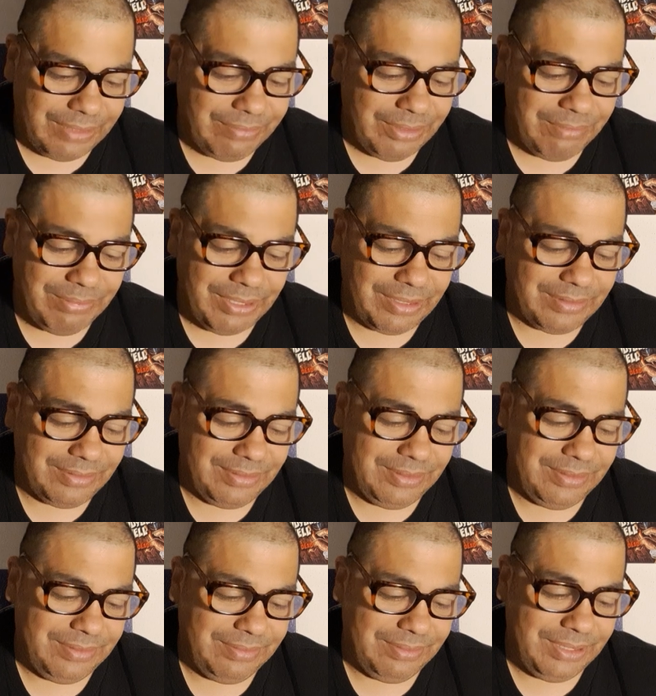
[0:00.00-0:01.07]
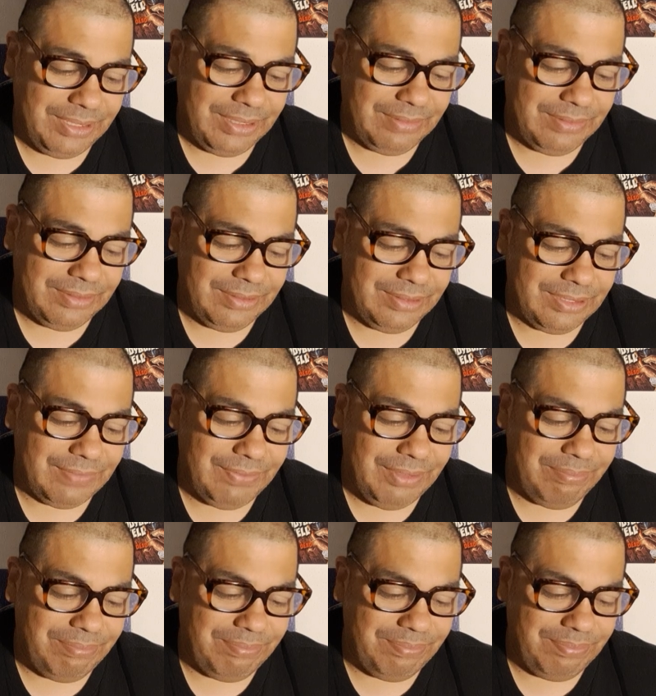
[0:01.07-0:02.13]
I read about man
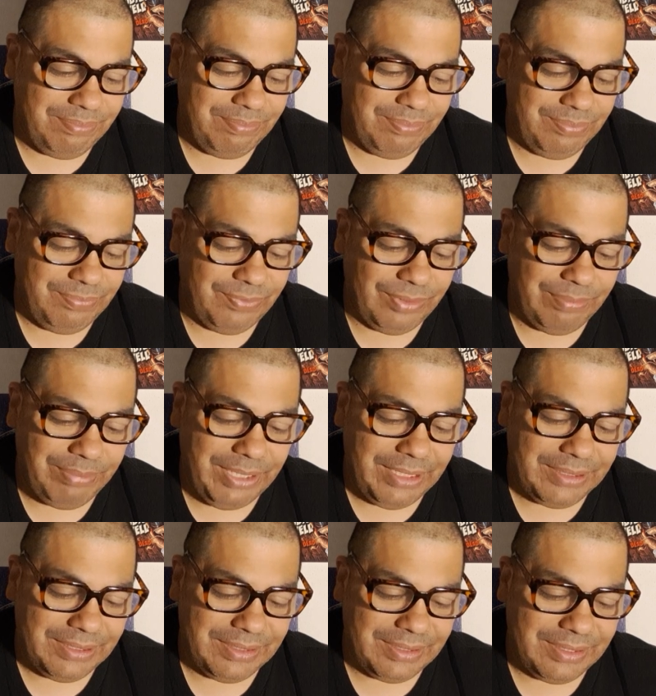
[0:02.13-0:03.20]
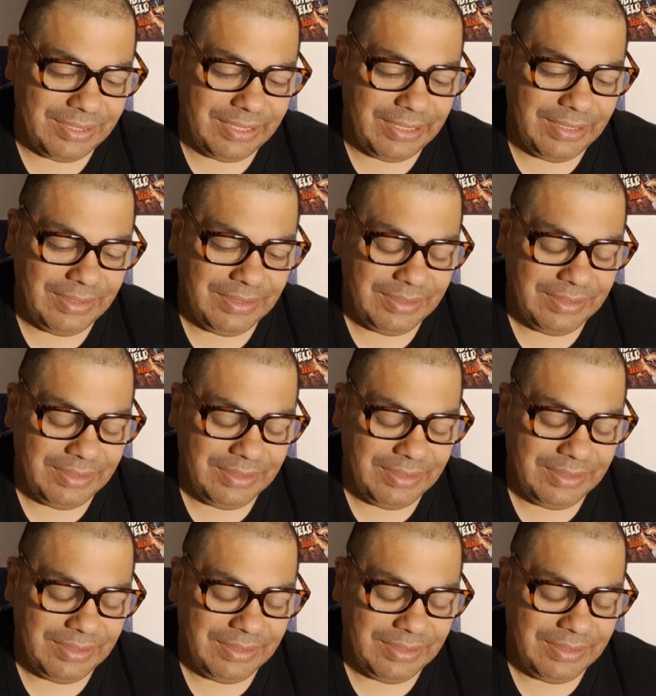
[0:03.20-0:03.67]
74 pages today.